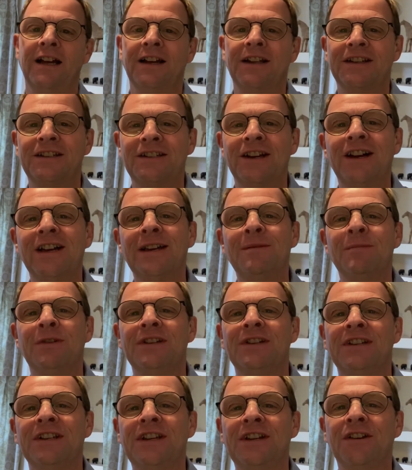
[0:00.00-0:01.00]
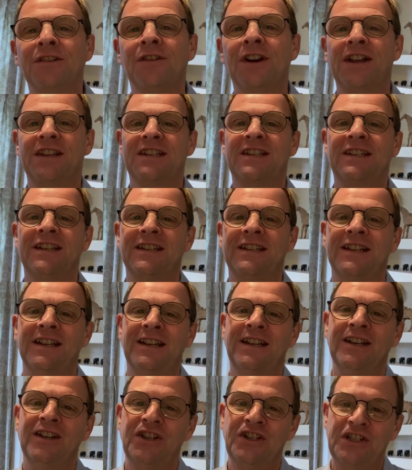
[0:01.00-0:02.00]
diamond encrusted
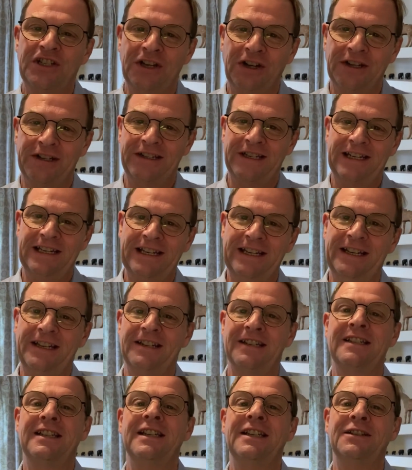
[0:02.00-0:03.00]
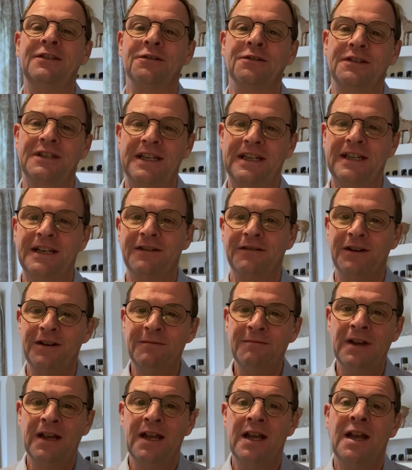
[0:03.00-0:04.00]
chandeliers in your sitting
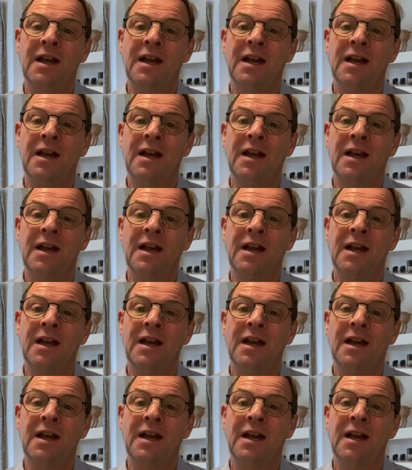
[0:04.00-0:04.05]
room,